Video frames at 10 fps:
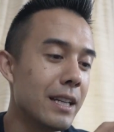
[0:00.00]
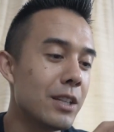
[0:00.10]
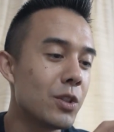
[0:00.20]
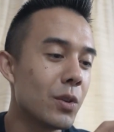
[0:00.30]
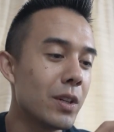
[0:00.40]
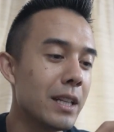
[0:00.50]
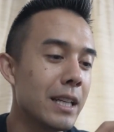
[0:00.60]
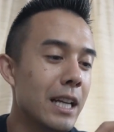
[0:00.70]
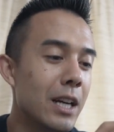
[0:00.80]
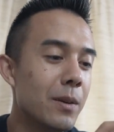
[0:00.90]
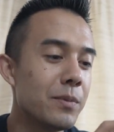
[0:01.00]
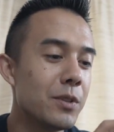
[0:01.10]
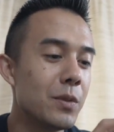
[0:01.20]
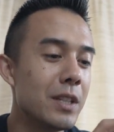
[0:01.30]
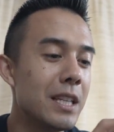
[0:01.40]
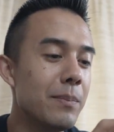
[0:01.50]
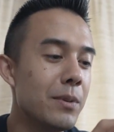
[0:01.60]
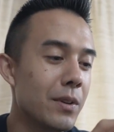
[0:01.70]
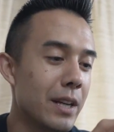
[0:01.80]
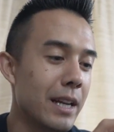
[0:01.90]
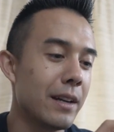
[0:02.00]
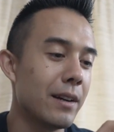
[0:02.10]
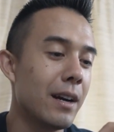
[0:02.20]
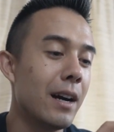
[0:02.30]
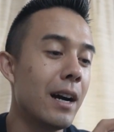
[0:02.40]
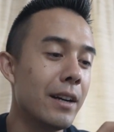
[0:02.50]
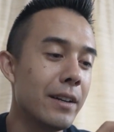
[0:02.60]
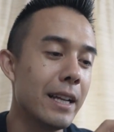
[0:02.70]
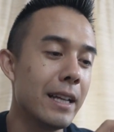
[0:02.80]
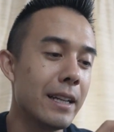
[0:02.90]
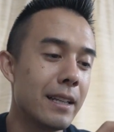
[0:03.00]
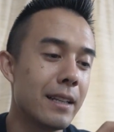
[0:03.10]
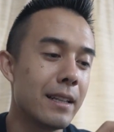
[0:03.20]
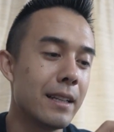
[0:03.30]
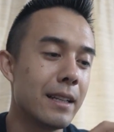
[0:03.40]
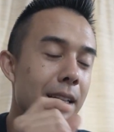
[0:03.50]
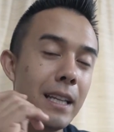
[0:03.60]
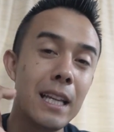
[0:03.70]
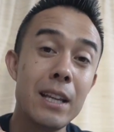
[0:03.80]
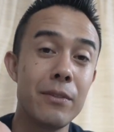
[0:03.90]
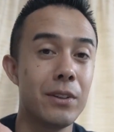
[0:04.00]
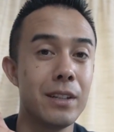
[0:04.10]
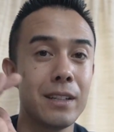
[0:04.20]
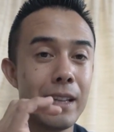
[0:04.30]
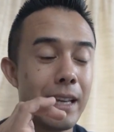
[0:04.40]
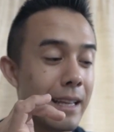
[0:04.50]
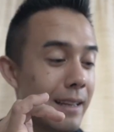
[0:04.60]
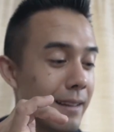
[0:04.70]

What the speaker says: In short, it helps you keep your hair on your head, if you're into that.